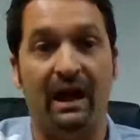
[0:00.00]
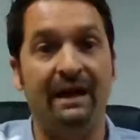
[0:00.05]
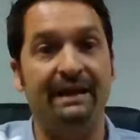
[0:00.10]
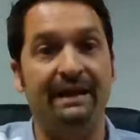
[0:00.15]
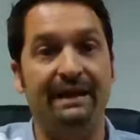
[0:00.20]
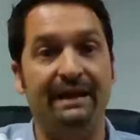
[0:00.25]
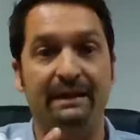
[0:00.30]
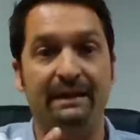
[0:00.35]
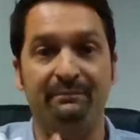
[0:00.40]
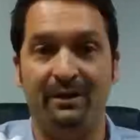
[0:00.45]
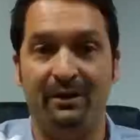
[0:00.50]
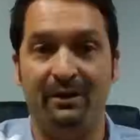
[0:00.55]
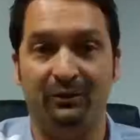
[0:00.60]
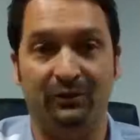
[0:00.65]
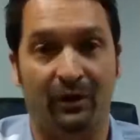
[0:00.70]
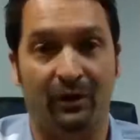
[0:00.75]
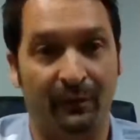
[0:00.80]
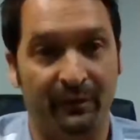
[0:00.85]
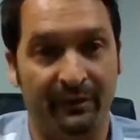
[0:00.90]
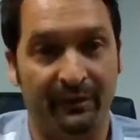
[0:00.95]
I emailed
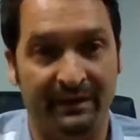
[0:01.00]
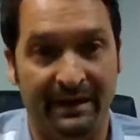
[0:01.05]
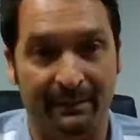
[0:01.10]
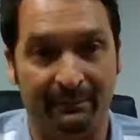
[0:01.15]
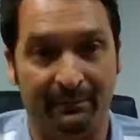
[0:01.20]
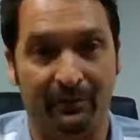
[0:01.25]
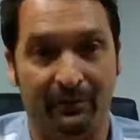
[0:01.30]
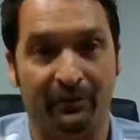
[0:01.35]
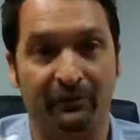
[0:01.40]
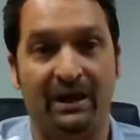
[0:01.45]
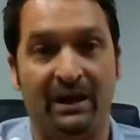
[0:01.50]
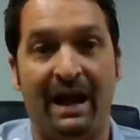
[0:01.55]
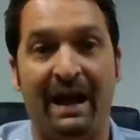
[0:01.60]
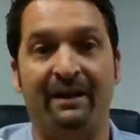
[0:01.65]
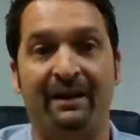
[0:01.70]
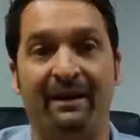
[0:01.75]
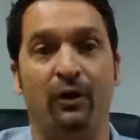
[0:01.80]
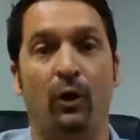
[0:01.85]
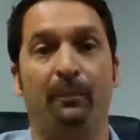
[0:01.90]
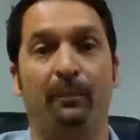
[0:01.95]
all the neighbors. I
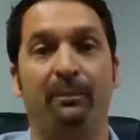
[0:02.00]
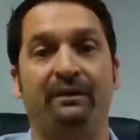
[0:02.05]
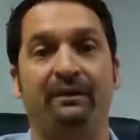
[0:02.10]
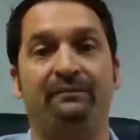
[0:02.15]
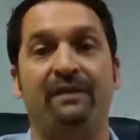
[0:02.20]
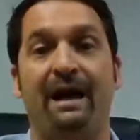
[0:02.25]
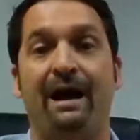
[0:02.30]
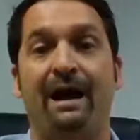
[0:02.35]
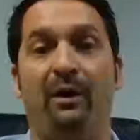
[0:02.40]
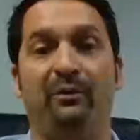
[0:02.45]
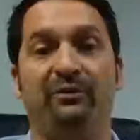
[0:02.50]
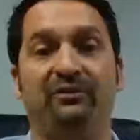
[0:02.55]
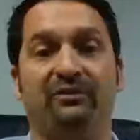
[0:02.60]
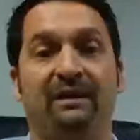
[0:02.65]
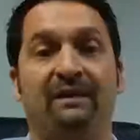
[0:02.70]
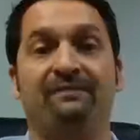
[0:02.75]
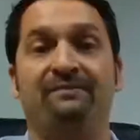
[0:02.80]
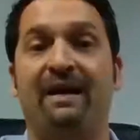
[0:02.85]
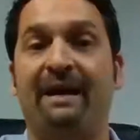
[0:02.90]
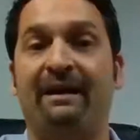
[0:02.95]
had an open house
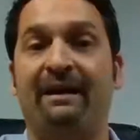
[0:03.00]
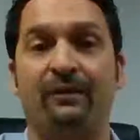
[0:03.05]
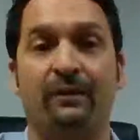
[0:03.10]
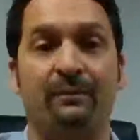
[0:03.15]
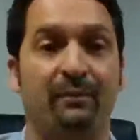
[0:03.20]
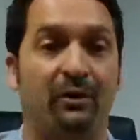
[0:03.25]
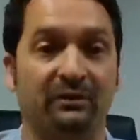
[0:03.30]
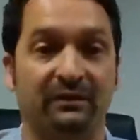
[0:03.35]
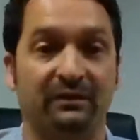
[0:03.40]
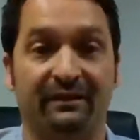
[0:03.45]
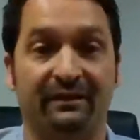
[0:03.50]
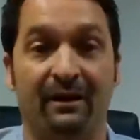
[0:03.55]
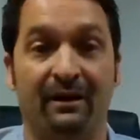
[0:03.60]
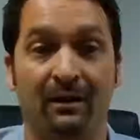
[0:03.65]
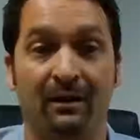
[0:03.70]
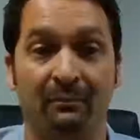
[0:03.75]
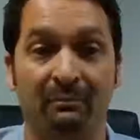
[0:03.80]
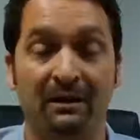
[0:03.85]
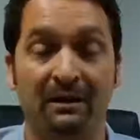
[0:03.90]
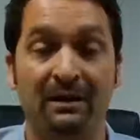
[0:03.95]
and invited them all to
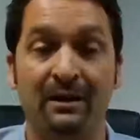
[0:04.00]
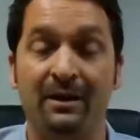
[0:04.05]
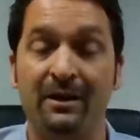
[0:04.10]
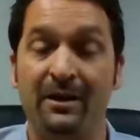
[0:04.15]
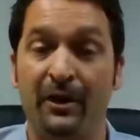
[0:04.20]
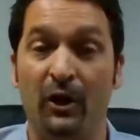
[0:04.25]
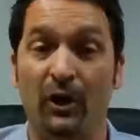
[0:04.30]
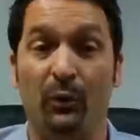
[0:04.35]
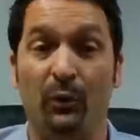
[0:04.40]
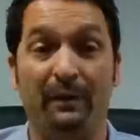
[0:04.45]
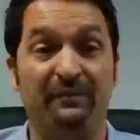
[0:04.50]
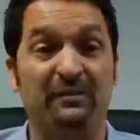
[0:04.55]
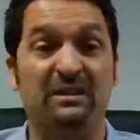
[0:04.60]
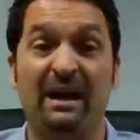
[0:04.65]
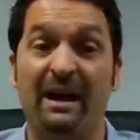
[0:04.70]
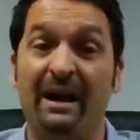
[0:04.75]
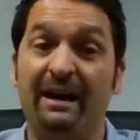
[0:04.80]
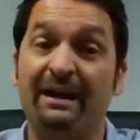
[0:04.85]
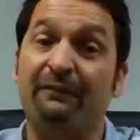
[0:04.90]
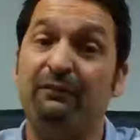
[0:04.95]
come. We've
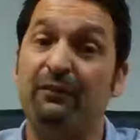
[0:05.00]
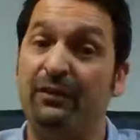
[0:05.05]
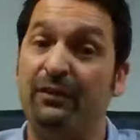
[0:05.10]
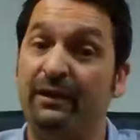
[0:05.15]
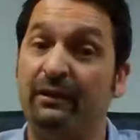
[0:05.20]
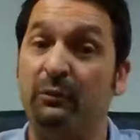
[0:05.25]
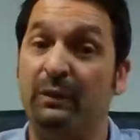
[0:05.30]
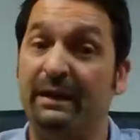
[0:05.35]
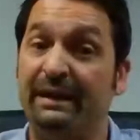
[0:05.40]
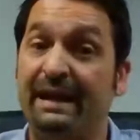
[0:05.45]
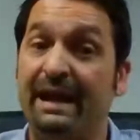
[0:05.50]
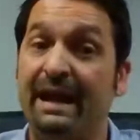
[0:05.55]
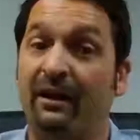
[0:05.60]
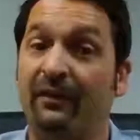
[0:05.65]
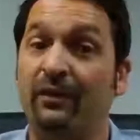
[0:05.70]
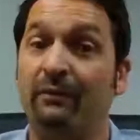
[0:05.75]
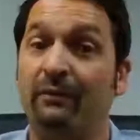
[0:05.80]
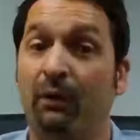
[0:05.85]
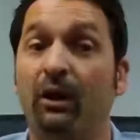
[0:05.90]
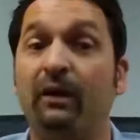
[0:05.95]
done everything we can
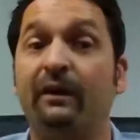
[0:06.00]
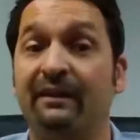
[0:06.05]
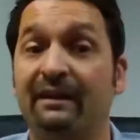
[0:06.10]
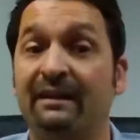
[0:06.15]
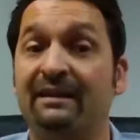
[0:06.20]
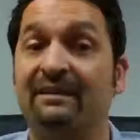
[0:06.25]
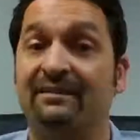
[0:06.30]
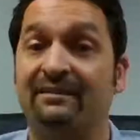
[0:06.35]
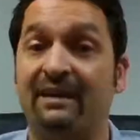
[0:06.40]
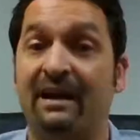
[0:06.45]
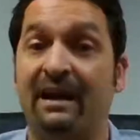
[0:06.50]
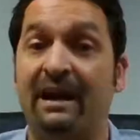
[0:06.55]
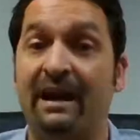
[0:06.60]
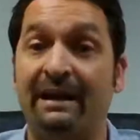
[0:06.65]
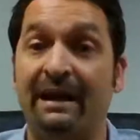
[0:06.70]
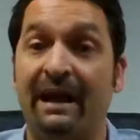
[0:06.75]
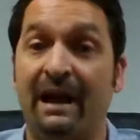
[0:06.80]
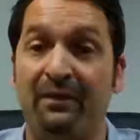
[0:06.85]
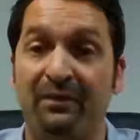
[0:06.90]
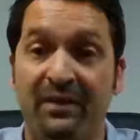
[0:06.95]
on the marketing
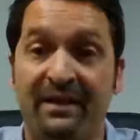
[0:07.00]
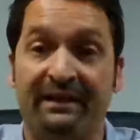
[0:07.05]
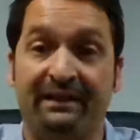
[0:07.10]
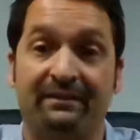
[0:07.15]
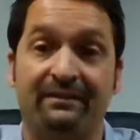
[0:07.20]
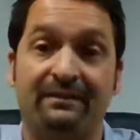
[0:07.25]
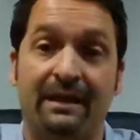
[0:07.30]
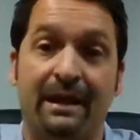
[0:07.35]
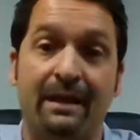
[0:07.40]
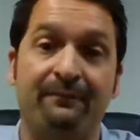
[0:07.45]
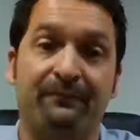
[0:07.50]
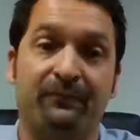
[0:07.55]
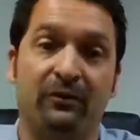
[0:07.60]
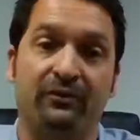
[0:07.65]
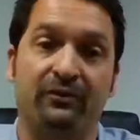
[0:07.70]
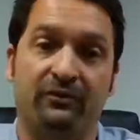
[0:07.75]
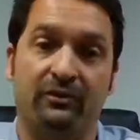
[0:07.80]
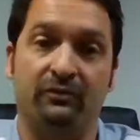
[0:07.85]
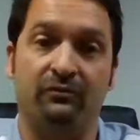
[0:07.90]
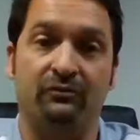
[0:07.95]
side. I think it's time for
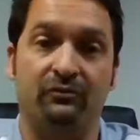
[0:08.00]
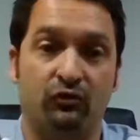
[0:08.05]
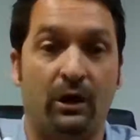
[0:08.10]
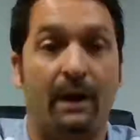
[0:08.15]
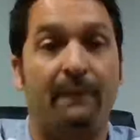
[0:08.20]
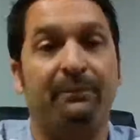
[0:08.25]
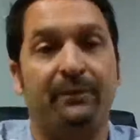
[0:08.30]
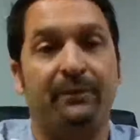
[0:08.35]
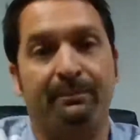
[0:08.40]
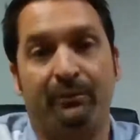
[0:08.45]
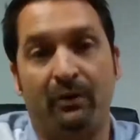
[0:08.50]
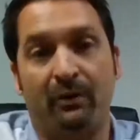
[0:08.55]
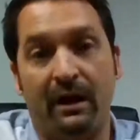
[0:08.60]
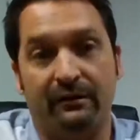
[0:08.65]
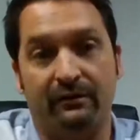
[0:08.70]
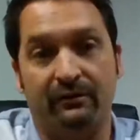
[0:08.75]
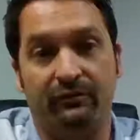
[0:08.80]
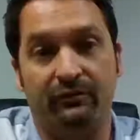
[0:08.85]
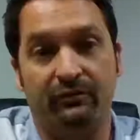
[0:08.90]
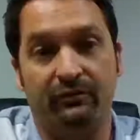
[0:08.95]
us to drop the
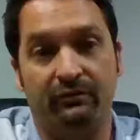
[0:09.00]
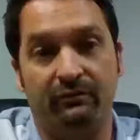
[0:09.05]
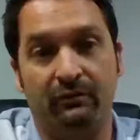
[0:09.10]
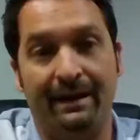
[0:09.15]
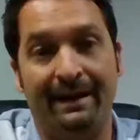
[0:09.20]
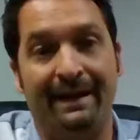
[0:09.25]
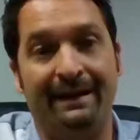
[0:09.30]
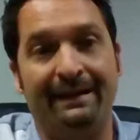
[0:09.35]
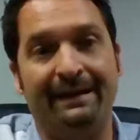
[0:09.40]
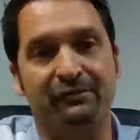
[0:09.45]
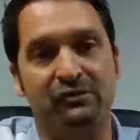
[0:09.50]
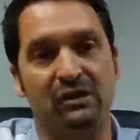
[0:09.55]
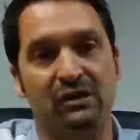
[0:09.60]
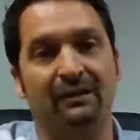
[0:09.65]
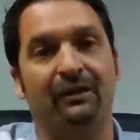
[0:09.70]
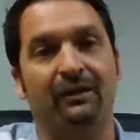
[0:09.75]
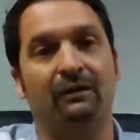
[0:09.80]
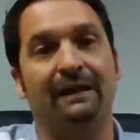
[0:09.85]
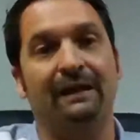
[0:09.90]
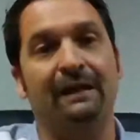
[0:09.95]
price, right? It gives you a
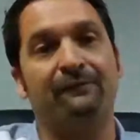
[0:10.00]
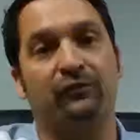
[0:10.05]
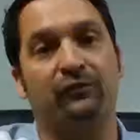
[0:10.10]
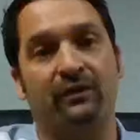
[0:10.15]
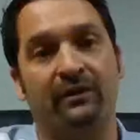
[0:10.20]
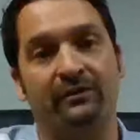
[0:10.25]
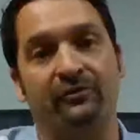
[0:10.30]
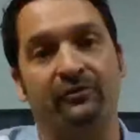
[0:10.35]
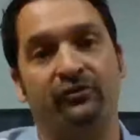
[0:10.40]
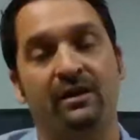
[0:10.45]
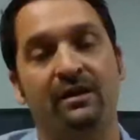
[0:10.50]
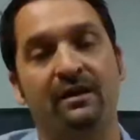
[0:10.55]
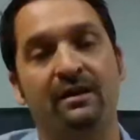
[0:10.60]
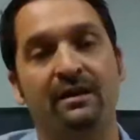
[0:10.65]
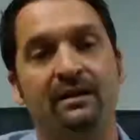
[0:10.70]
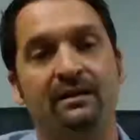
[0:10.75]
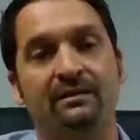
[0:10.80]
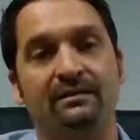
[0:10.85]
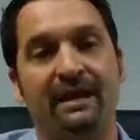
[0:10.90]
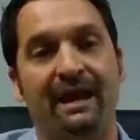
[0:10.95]
little leverage
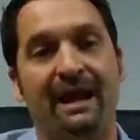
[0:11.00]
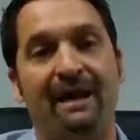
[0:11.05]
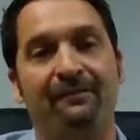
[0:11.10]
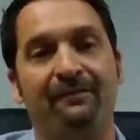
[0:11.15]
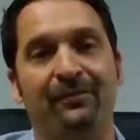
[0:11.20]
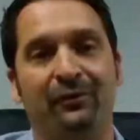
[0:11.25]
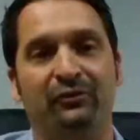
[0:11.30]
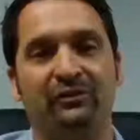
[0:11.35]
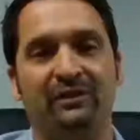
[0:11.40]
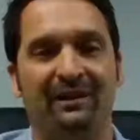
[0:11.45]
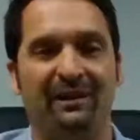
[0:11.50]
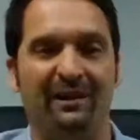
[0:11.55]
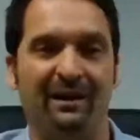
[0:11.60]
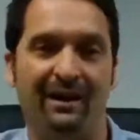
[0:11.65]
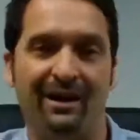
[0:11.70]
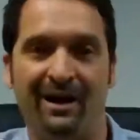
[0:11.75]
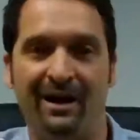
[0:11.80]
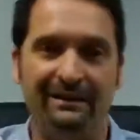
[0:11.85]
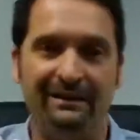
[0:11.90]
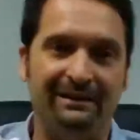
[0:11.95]
to have those kind of
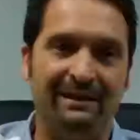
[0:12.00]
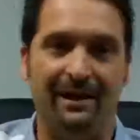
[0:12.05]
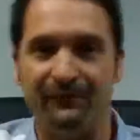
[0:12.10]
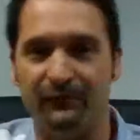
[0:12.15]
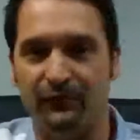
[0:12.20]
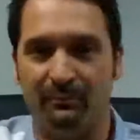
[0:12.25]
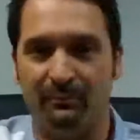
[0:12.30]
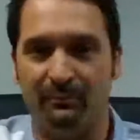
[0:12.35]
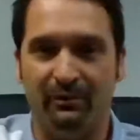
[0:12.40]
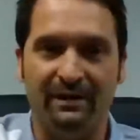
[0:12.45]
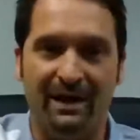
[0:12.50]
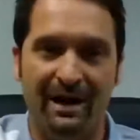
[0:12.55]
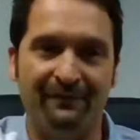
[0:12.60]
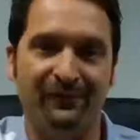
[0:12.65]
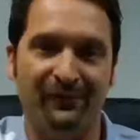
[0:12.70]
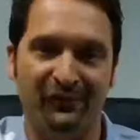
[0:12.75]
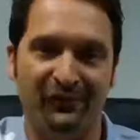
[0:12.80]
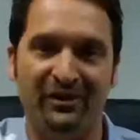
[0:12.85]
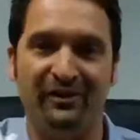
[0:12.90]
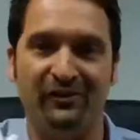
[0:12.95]
uncomfortable
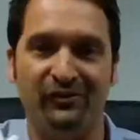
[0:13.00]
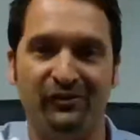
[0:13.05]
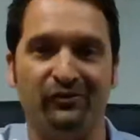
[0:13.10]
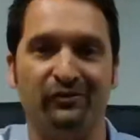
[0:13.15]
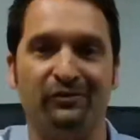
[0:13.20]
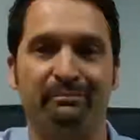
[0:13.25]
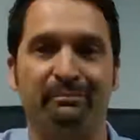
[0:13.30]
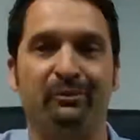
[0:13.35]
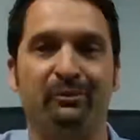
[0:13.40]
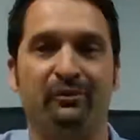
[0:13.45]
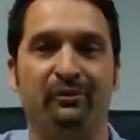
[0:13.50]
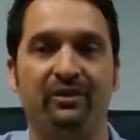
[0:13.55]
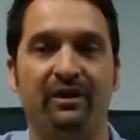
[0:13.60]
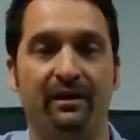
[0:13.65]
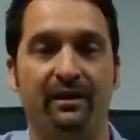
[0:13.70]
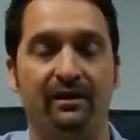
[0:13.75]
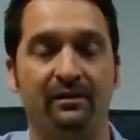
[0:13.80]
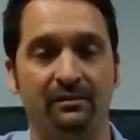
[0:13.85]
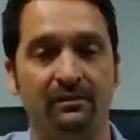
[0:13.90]
conversations per se.